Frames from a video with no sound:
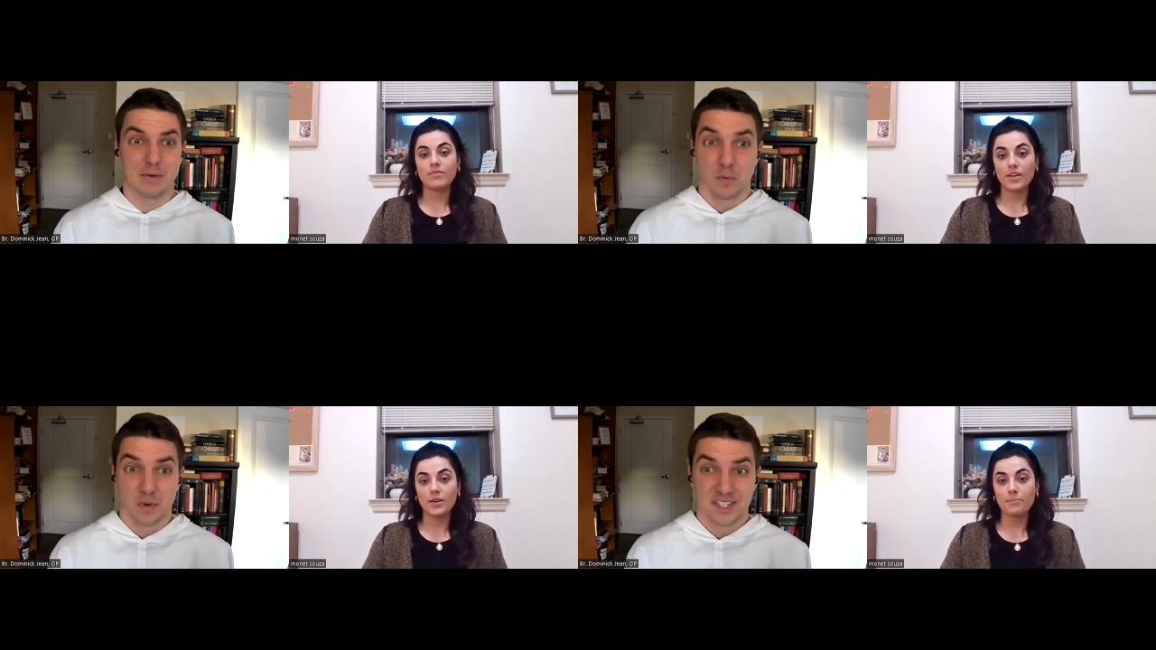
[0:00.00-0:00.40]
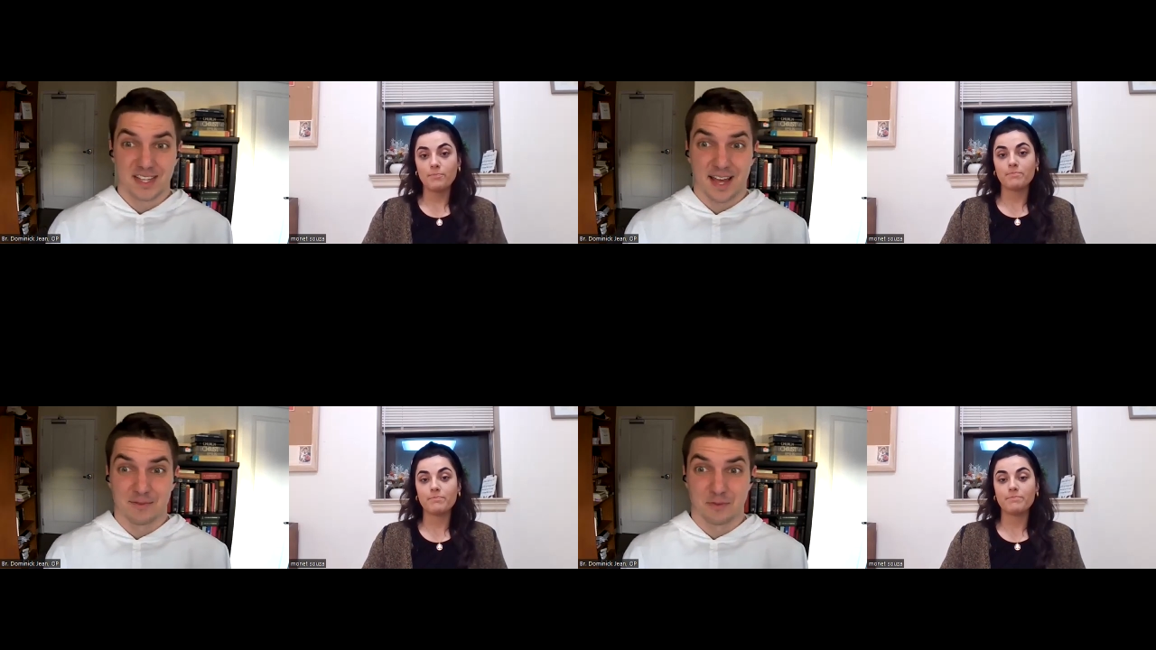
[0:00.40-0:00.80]
Speaker 1: We
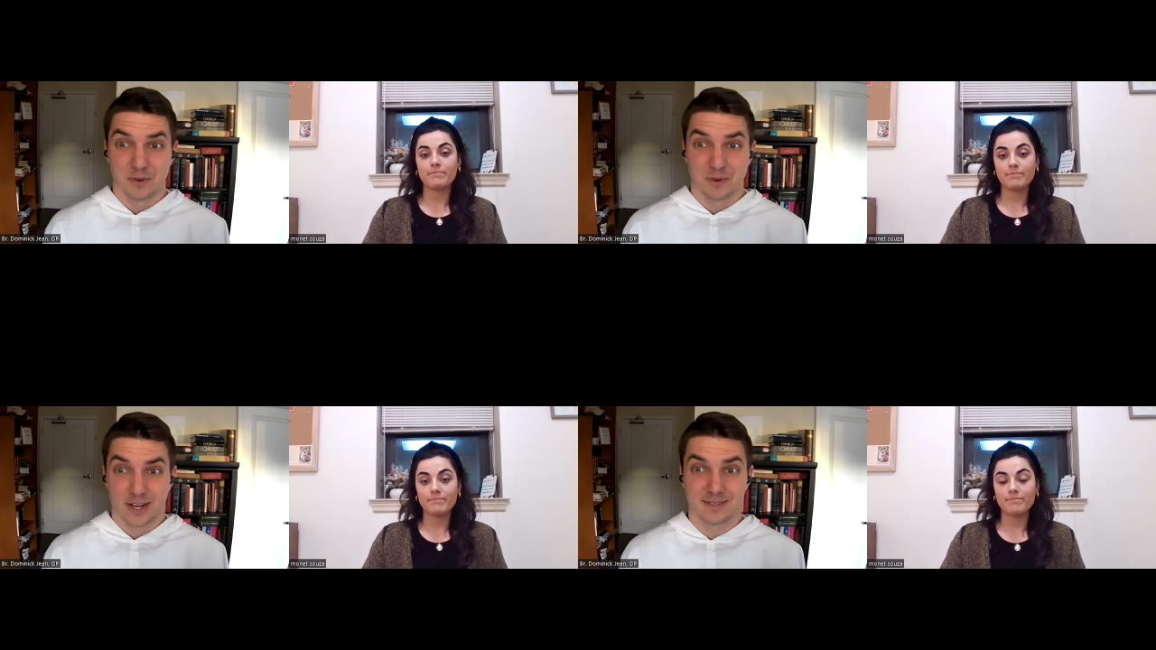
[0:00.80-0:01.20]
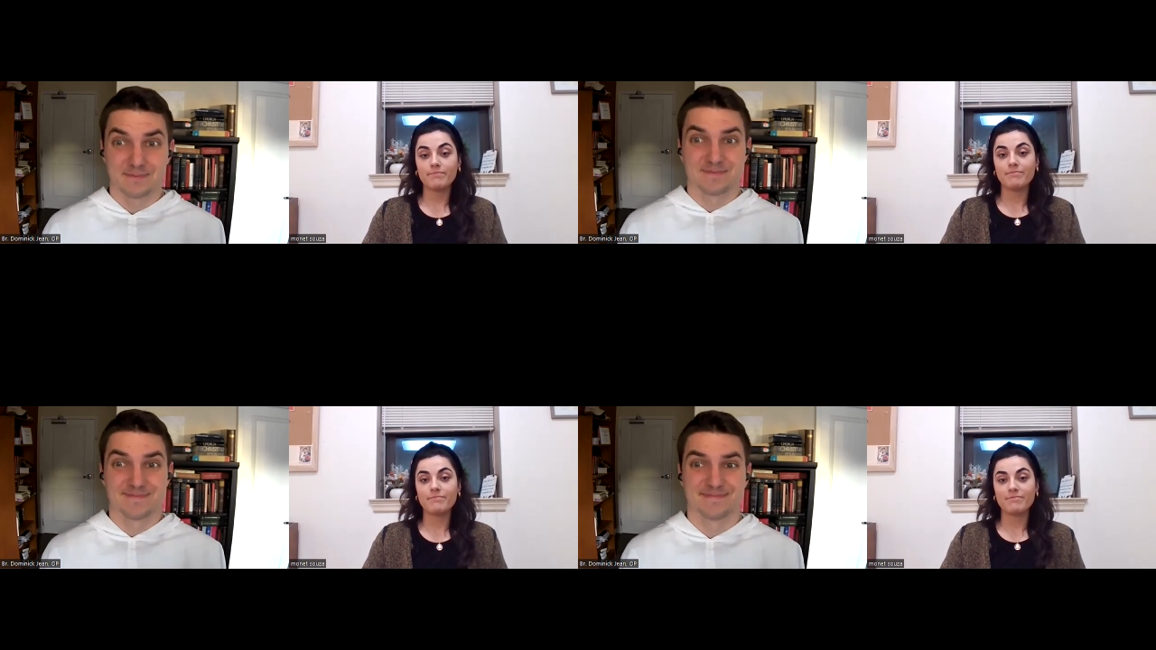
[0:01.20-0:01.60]
risk that, right?
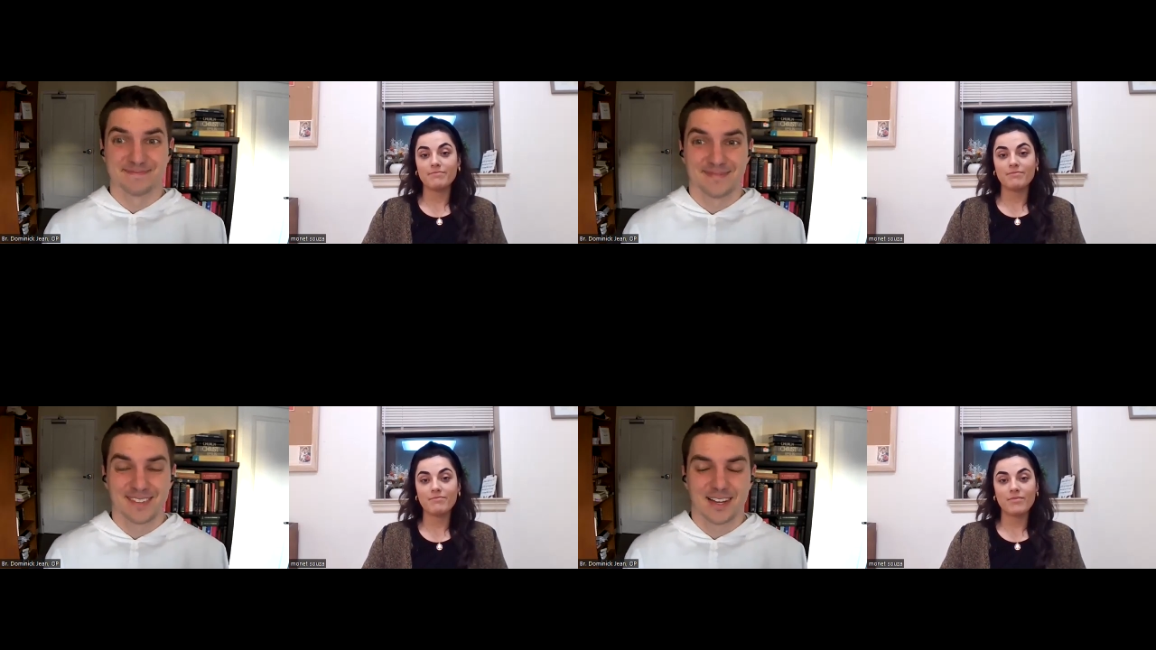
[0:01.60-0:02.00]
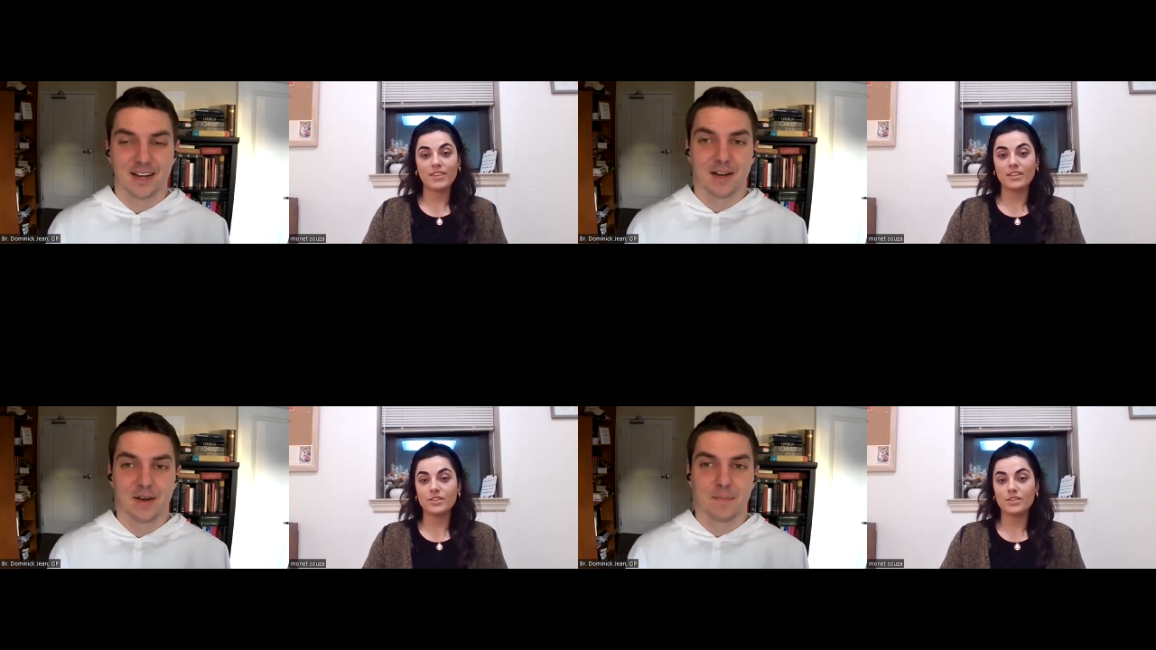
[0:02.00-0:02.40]

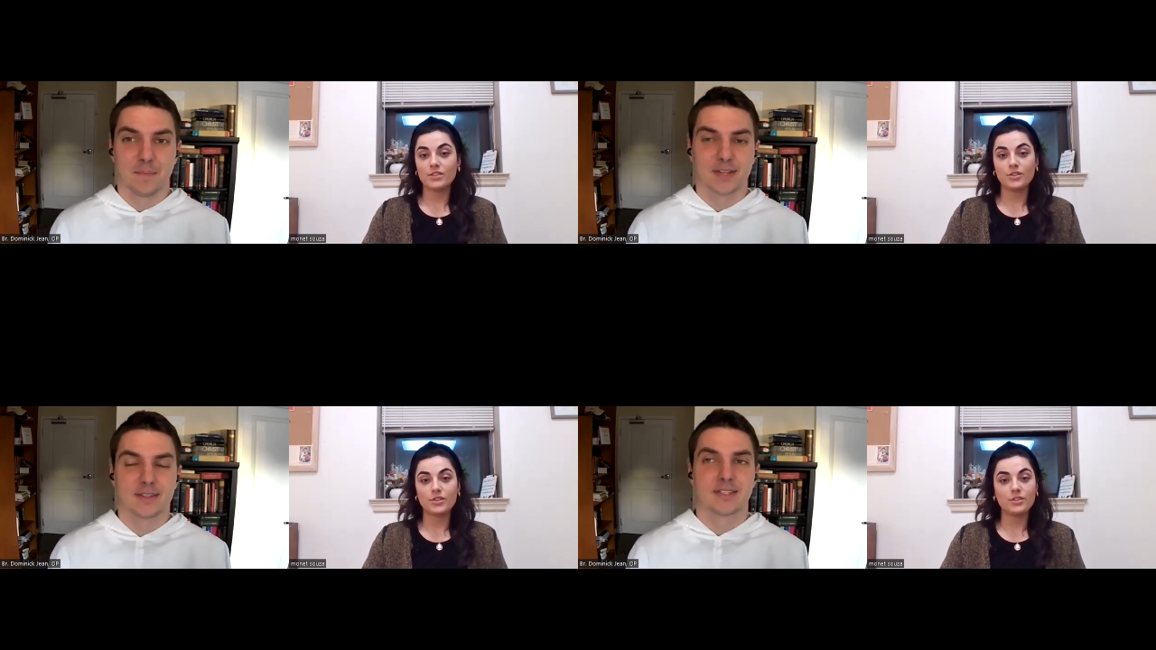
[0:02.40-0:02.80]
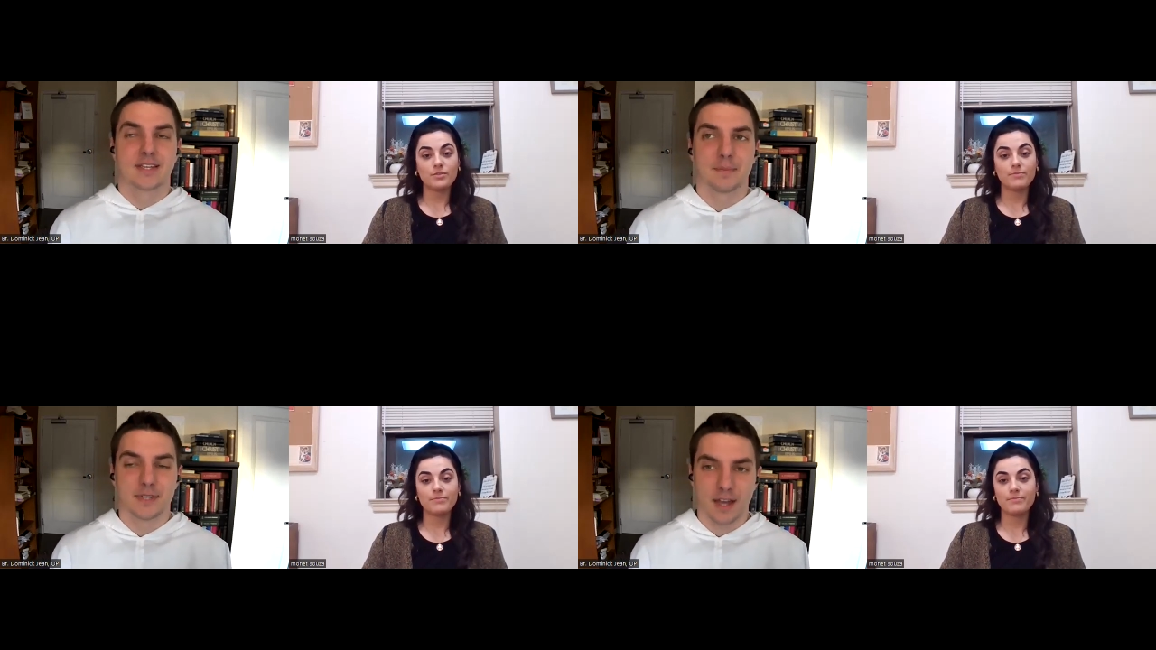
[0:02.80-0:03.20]
Um, but at the
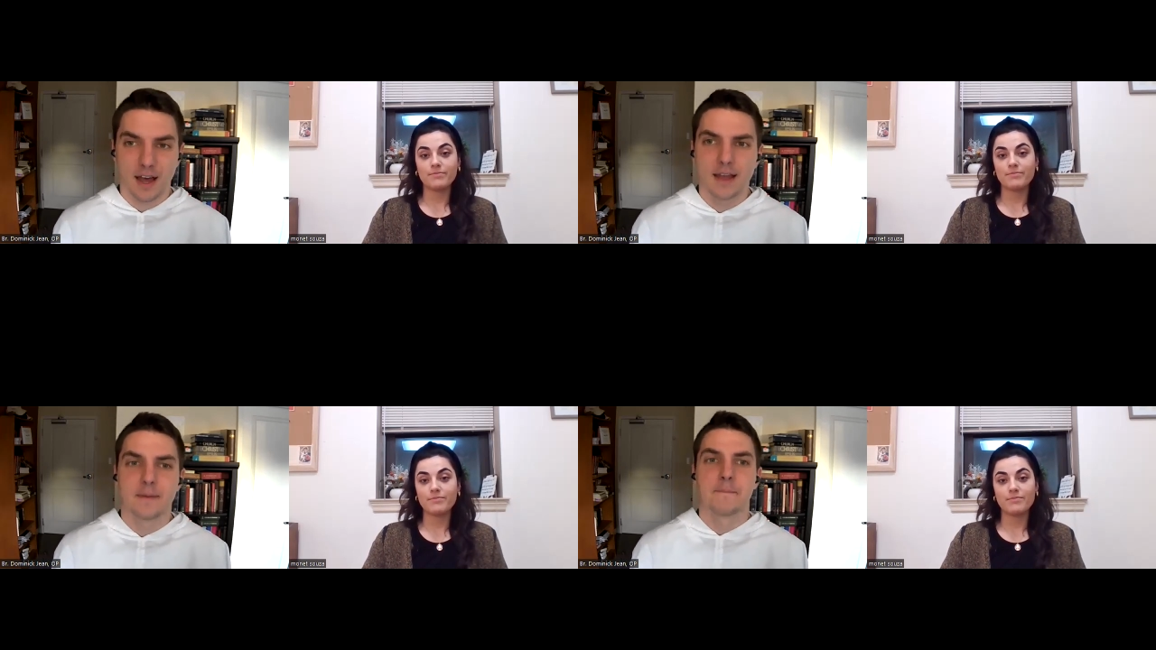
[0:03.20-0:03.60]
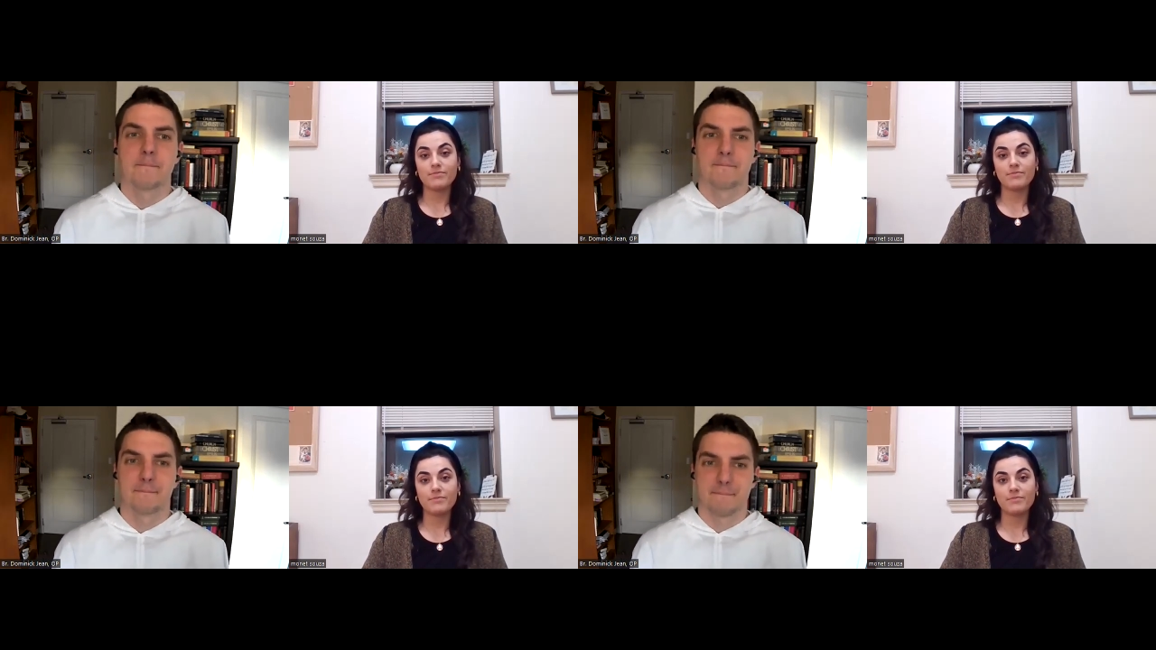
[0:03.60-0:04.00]
same time,